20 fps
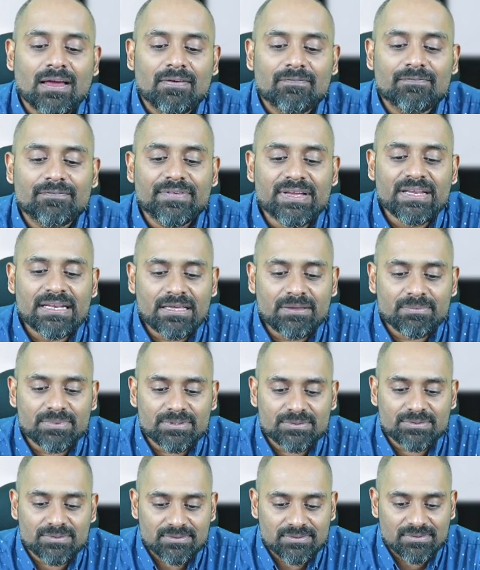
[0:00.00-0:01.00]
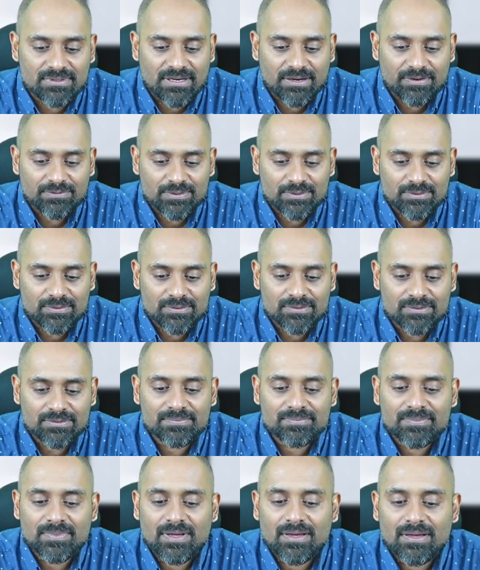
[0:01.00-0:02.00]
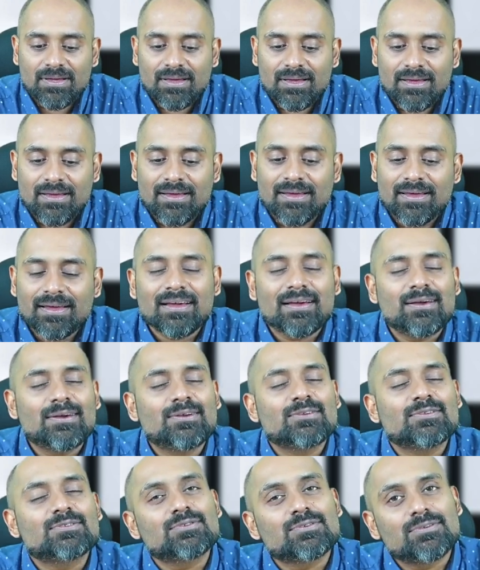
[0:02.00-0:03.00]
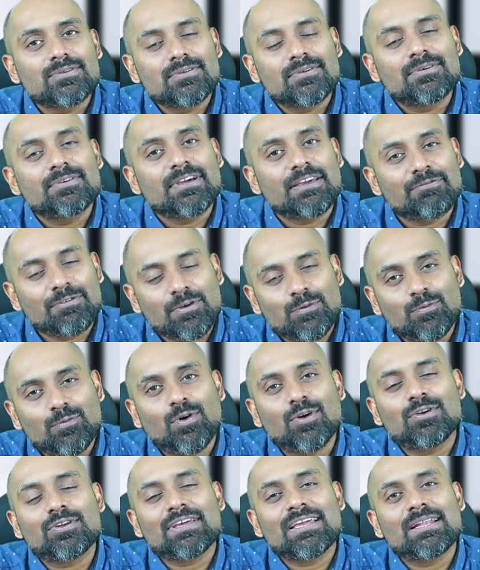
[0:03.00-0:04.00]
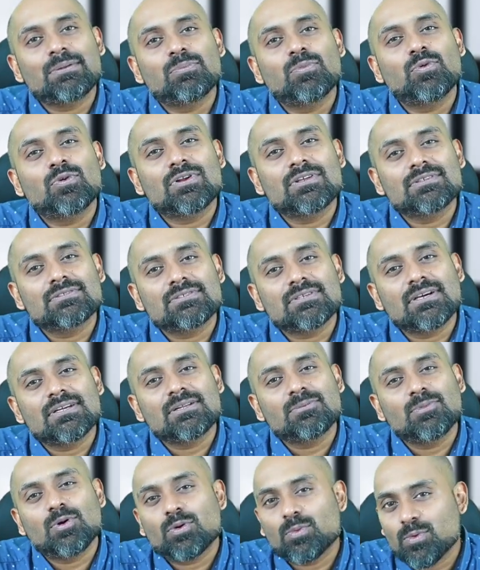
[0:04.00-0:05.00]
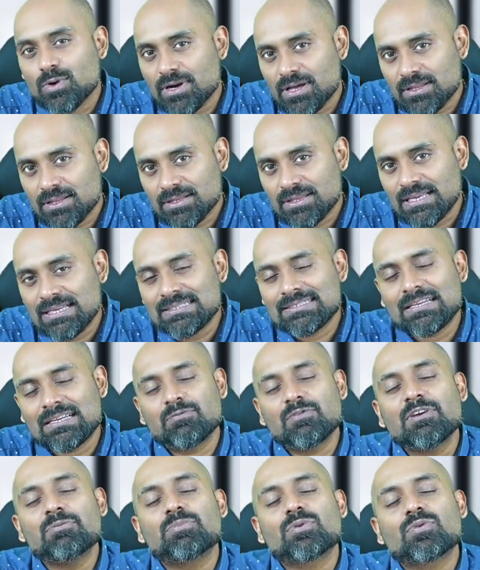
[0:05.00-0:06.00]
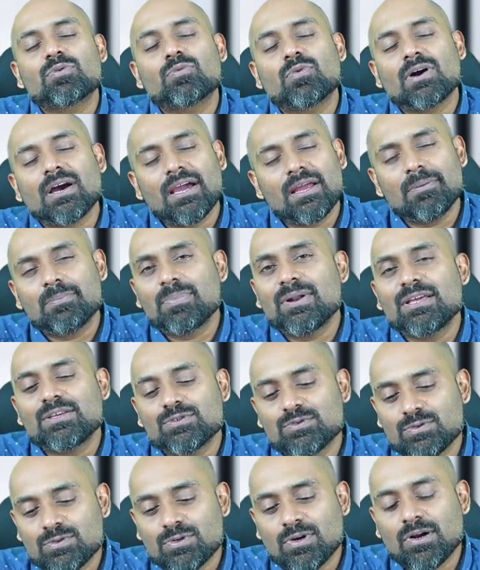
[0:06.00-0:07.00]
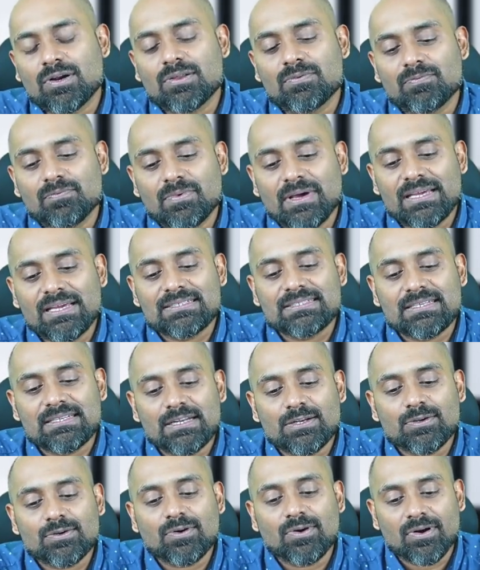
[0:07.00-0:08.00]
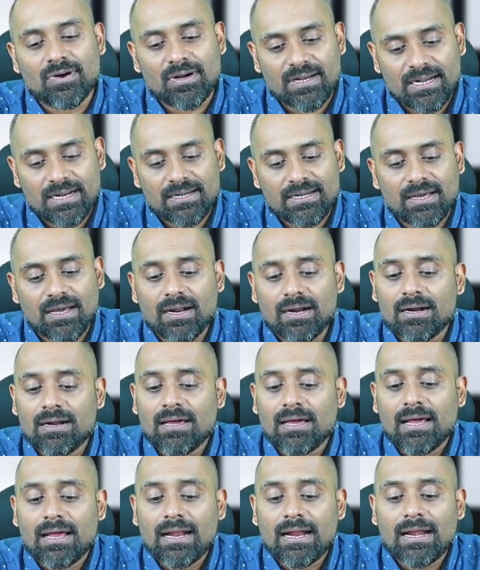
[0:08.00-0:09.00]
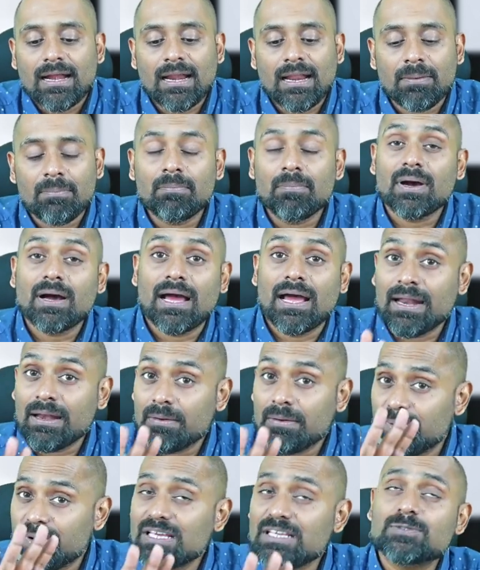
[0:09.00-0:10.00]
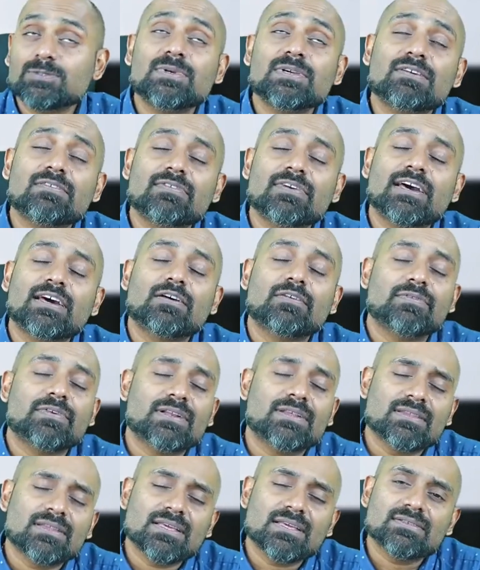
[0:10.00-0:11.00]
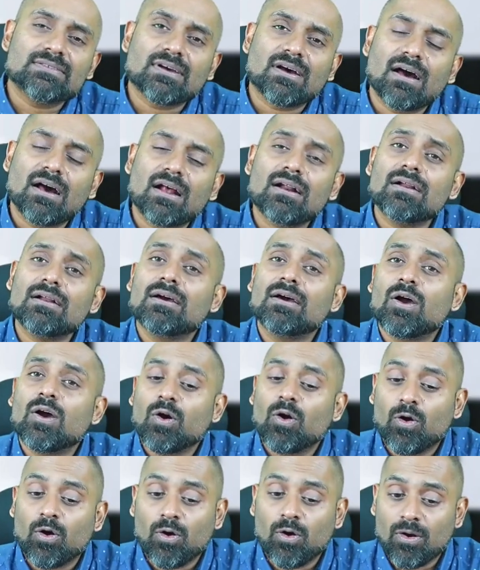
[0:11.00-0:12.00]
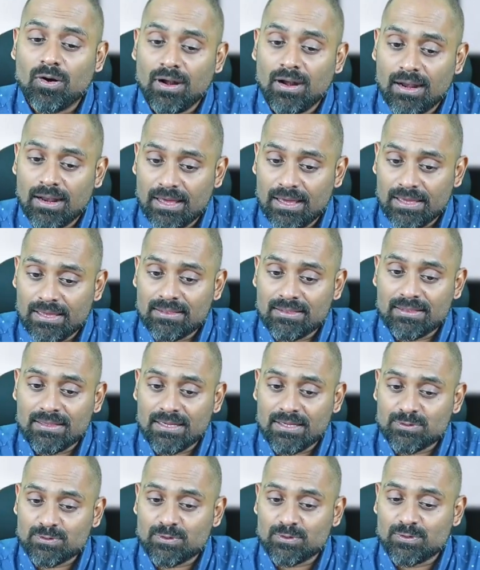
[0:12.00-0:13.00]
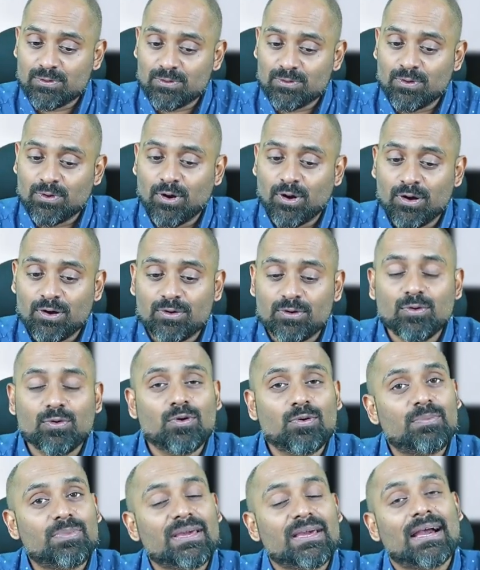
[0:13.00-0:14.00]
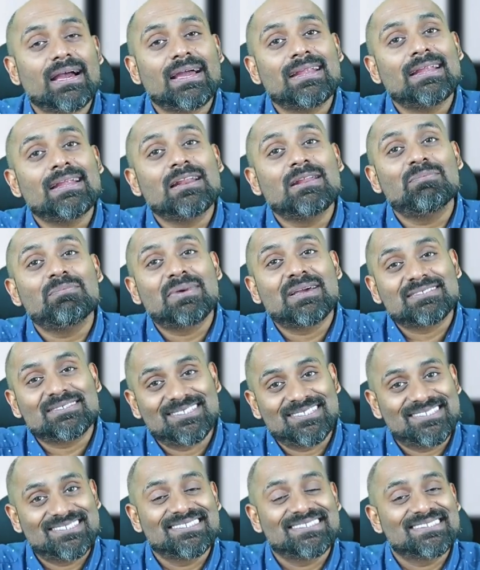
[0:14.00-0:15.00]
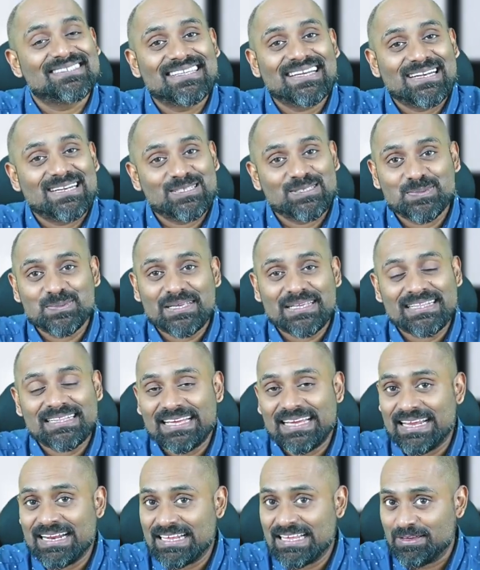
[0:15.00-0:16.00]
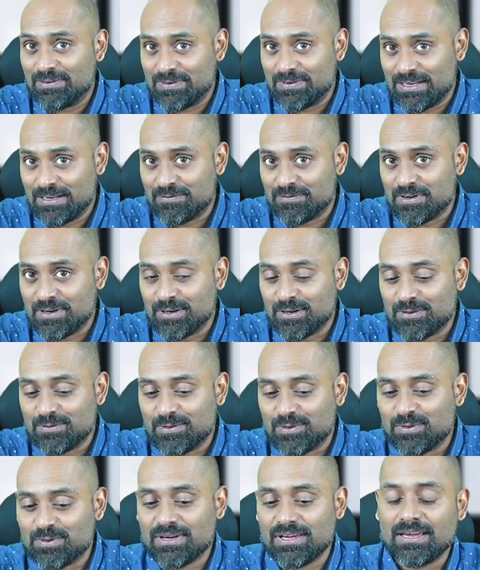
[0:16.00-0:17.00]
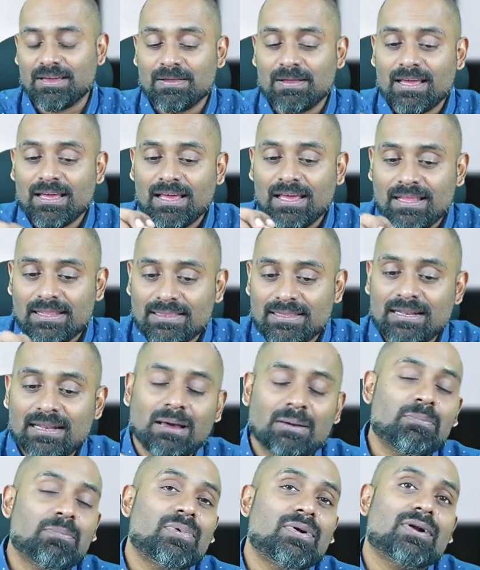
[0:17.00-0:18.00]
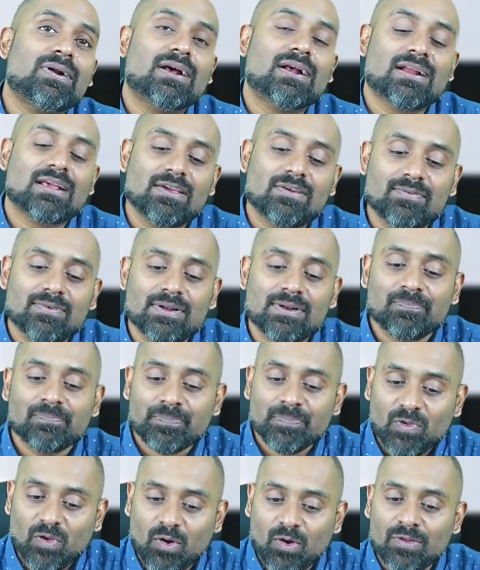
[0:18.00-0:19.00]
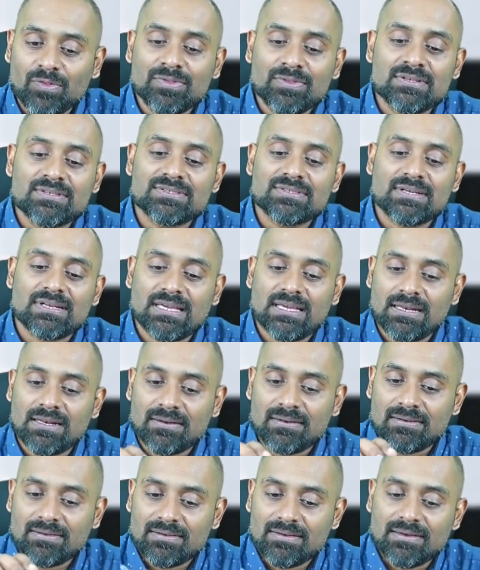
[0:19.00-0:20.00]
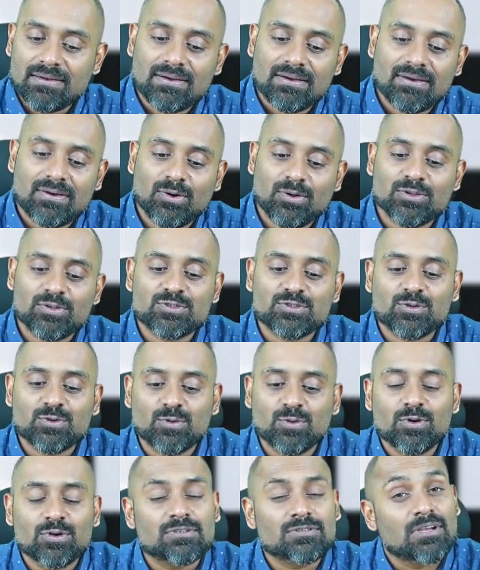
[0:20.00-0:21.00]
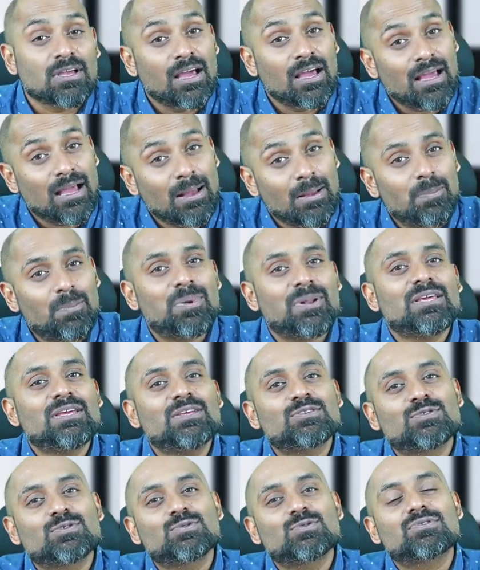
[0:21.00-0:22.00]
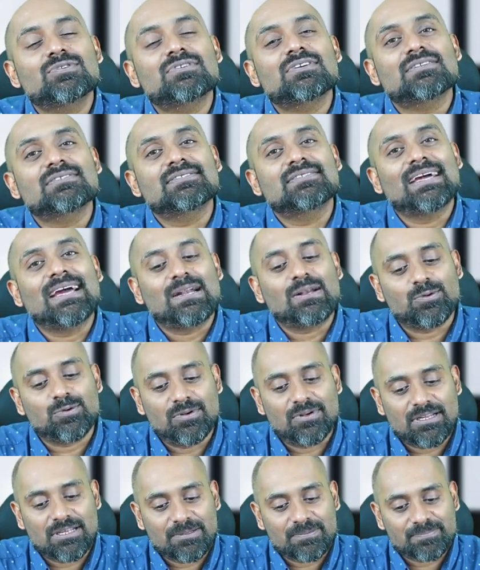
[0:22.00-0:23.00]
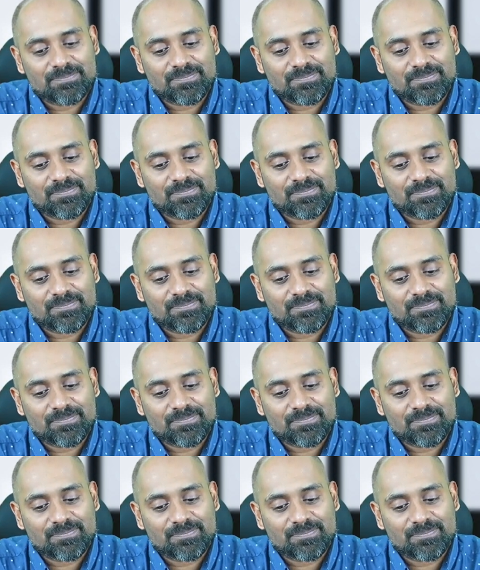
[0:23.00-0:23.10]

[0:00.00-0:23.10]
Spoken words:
Vini Biju, good afternoon. So if you want to get more insight about what are the things that we provide, please do not hesitate to contact our number. And please be aware of it. These are online things. So do not go behind any messages that has been there given in front of you. Okay. The number are given on the screen, on the scrolls. Please do trust that only.